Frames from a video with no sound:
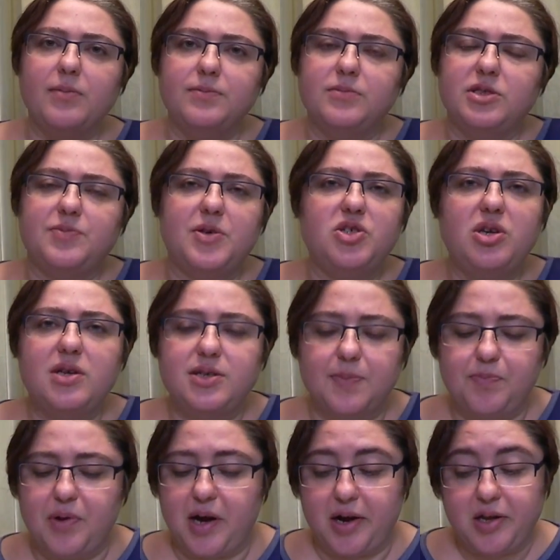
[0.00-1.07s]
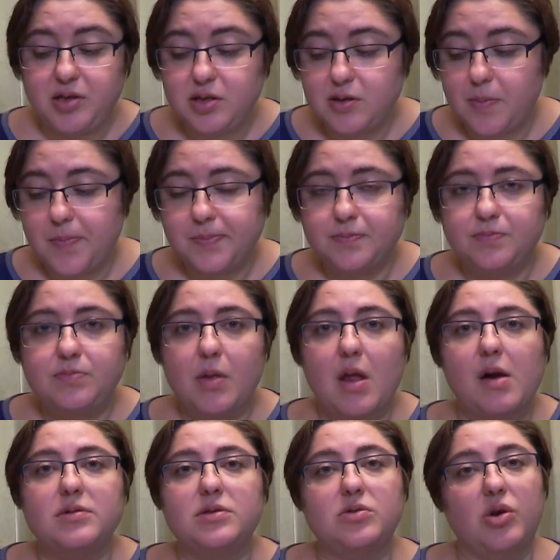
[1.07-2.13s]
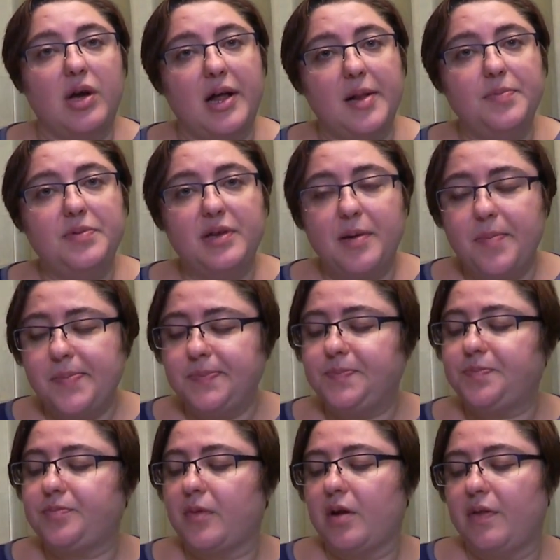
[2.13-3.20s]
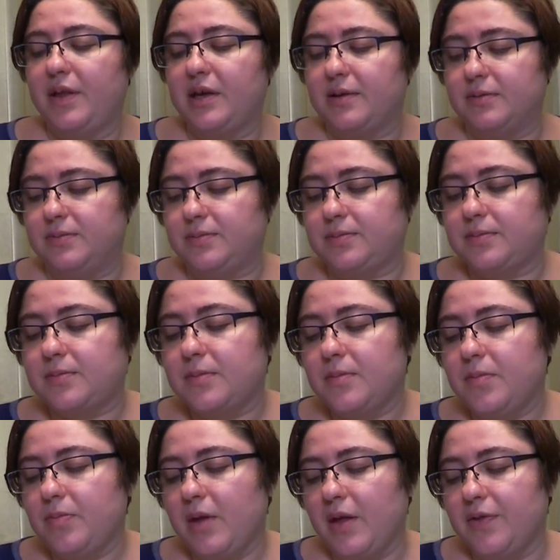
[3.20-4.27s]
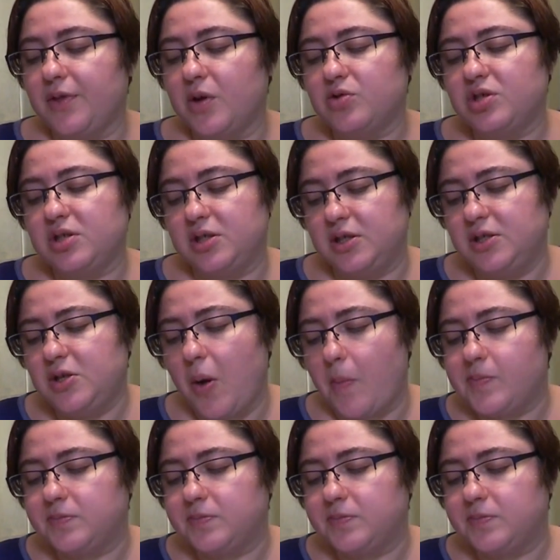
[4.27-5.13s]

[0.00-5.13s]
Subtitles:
especially as a parent, to help them with those kids